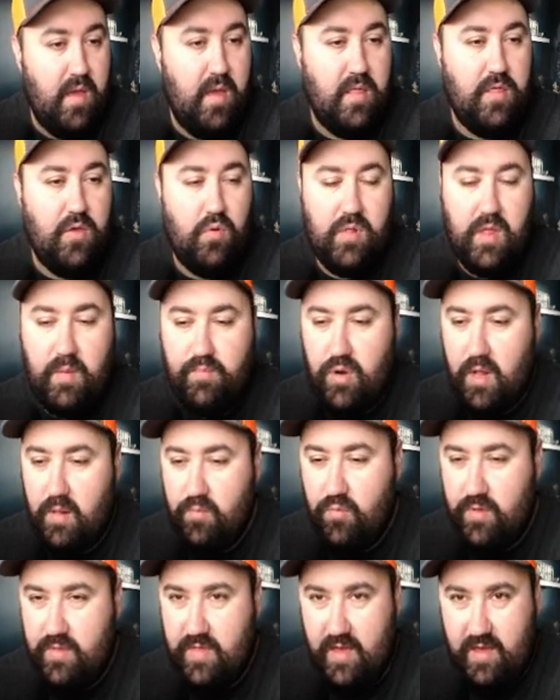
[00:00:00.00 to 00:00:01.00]
The only problem
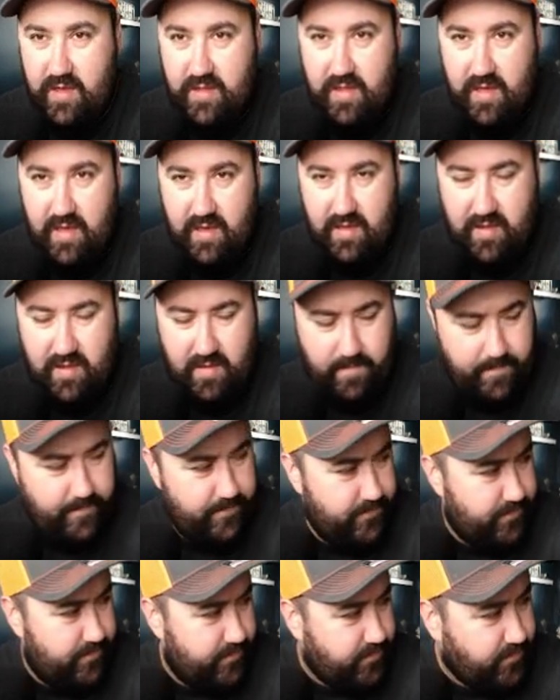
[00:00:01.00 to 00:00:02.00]
with this is
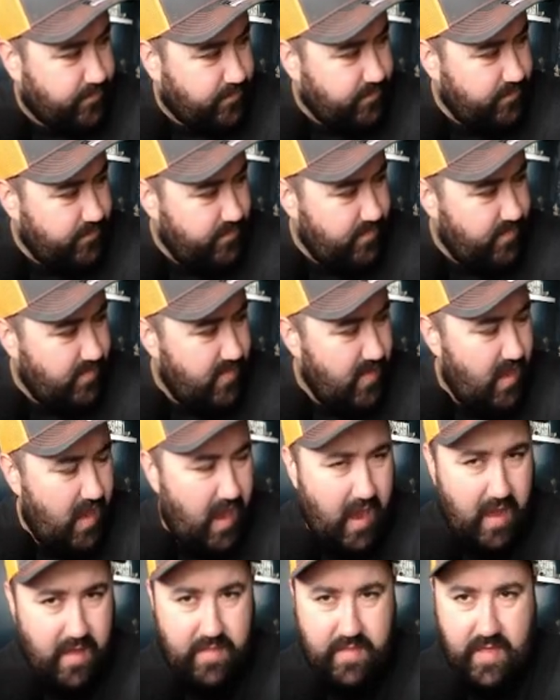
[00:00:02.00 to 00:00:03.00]

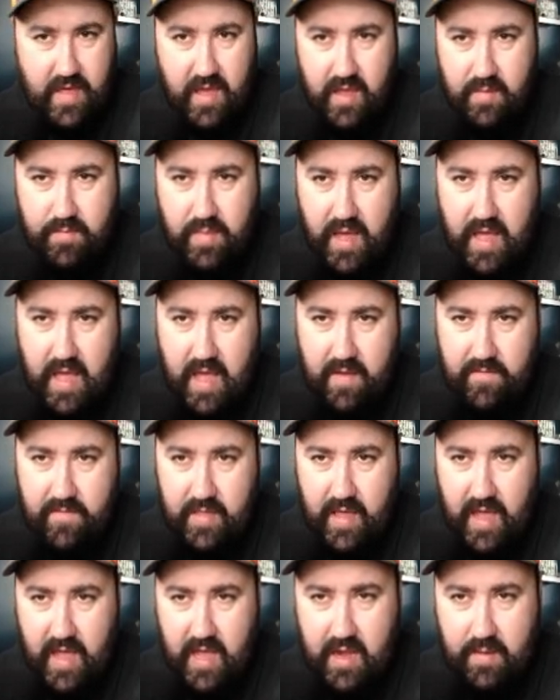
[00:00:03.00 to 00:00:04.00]
I think by having
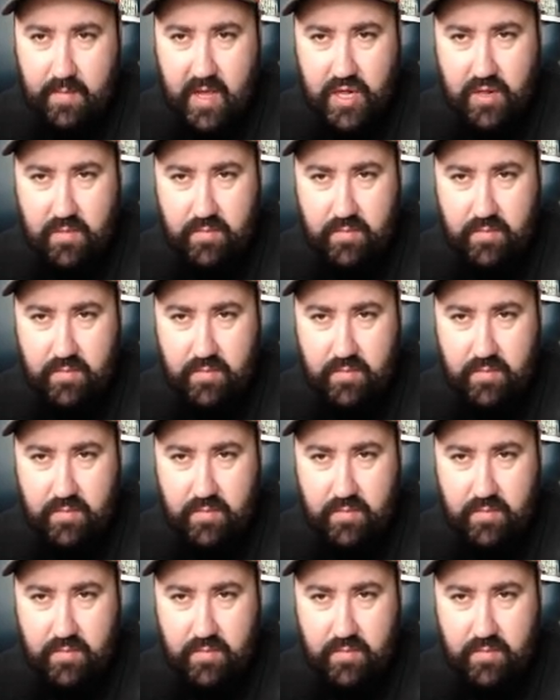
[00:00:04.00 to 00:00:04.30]
the animation